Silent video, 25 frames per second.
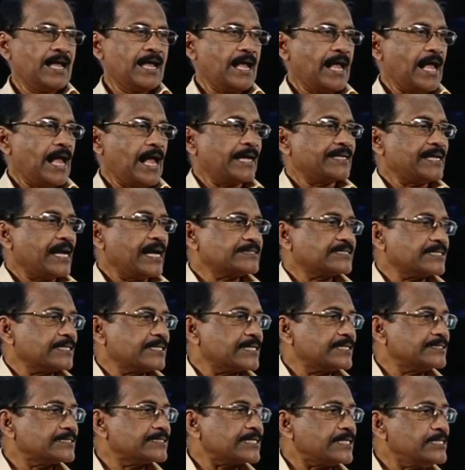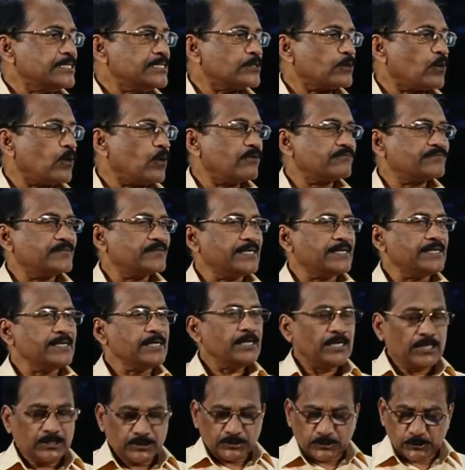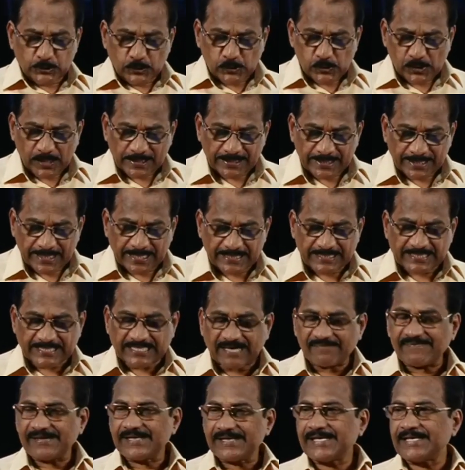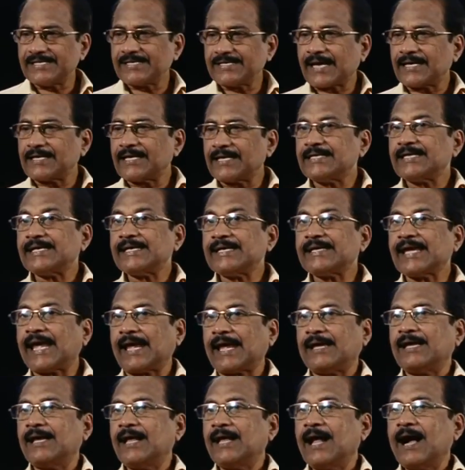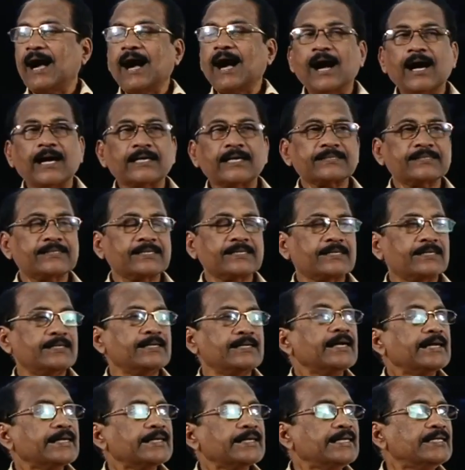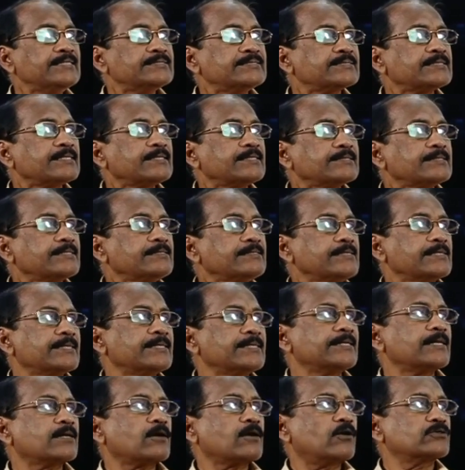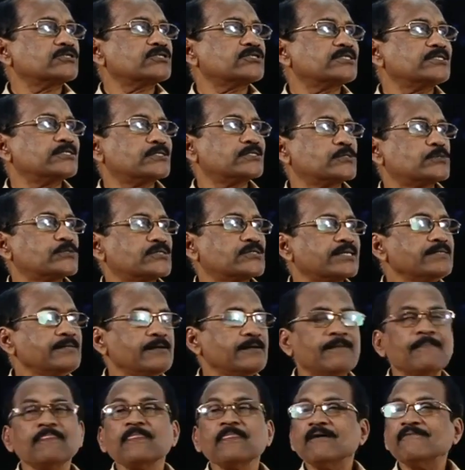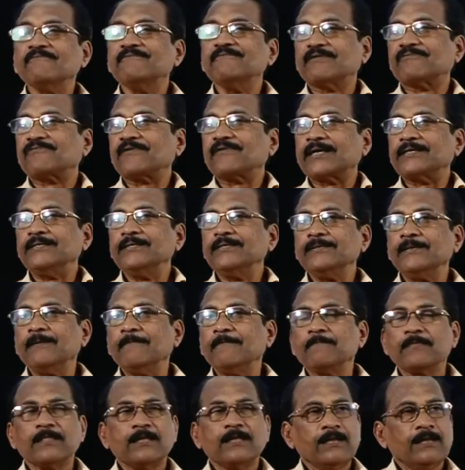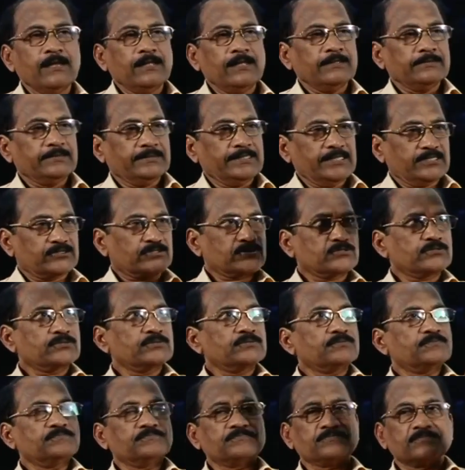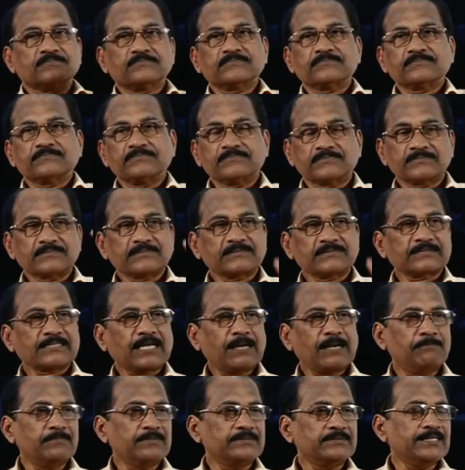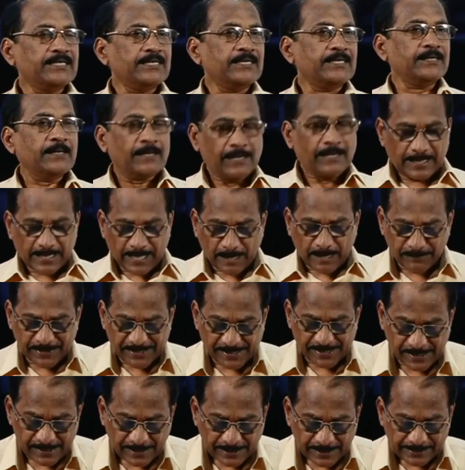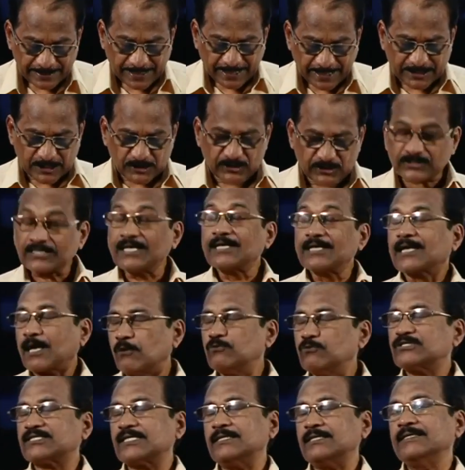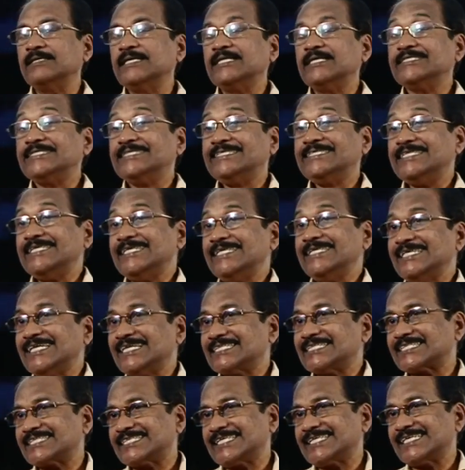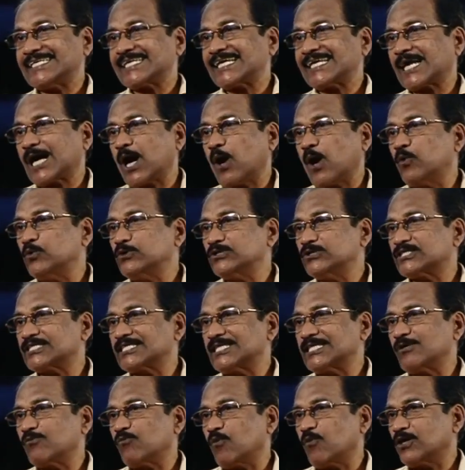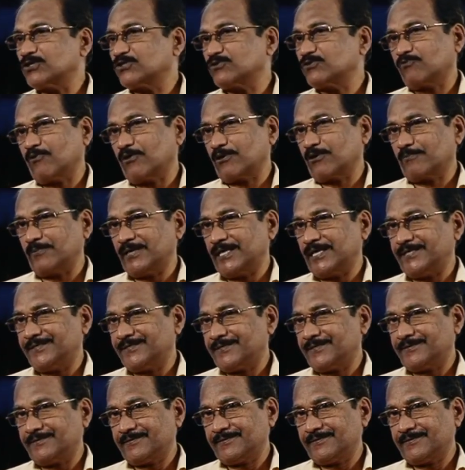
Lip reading: And as a result of the 279A article inserted in the constitution, we find this the committee, that is council, GST council was formulated.